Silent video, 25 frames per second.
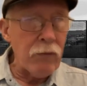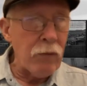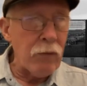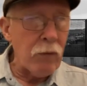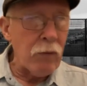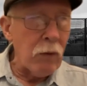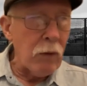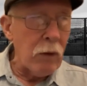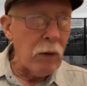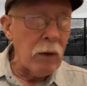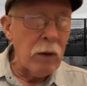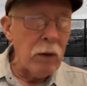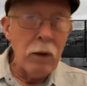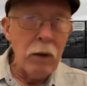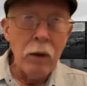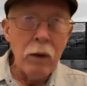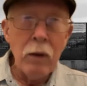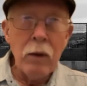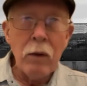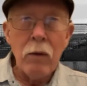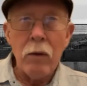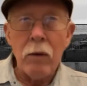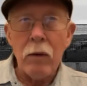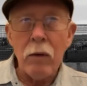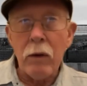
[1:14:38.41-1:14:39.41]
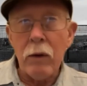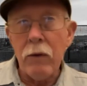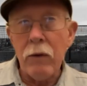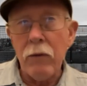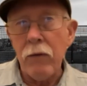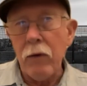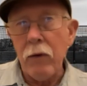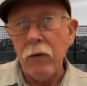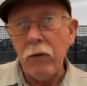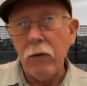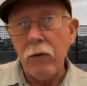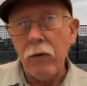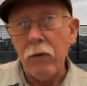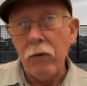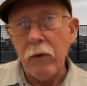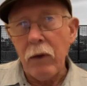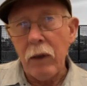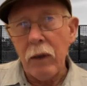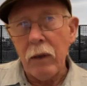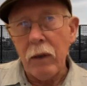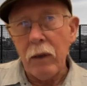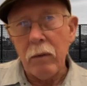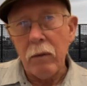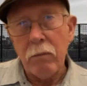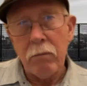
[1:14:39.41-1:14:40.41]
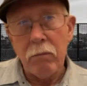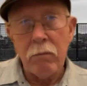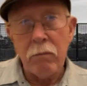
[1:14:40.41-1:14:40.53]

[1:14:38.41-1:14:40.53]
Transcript: for organizations like